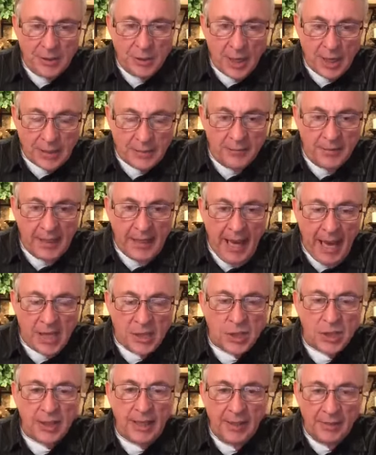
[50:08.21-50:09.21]

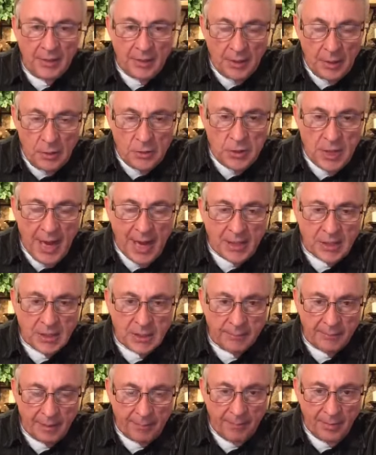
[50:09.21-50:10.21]
justification in the New
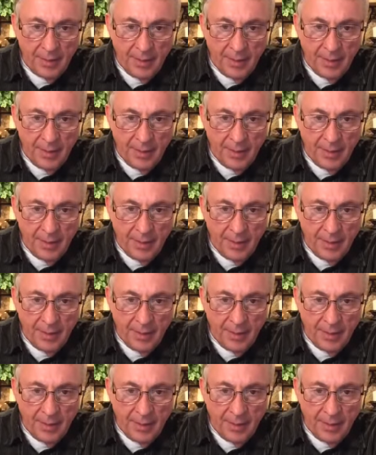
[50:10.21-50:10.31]
Testament